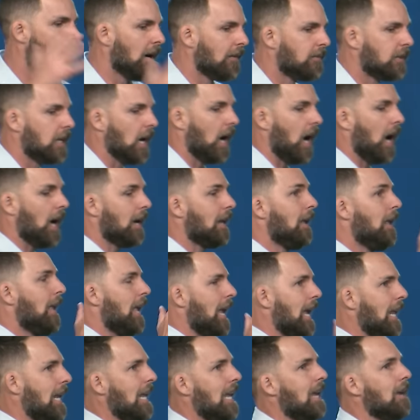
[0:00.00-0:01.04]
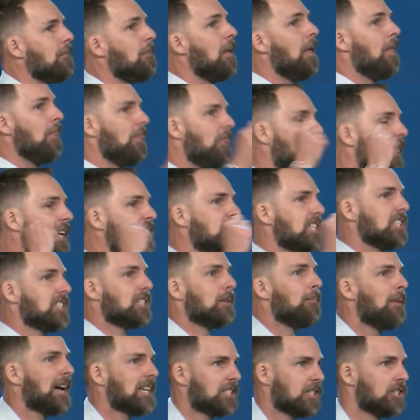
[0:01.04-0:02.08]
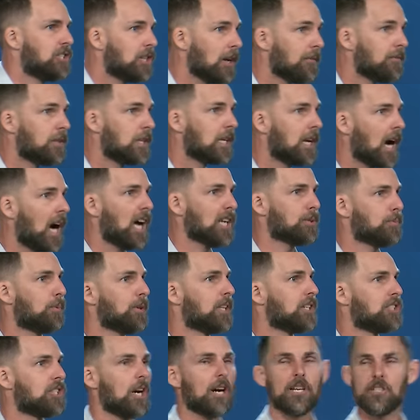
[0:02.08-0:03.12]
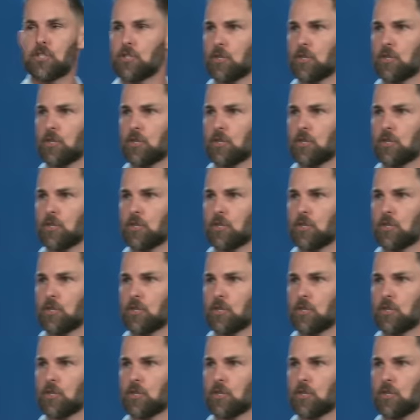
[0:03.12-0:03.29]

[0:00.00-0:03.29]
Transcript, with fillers: of God in him. This is the message of the gospel that John's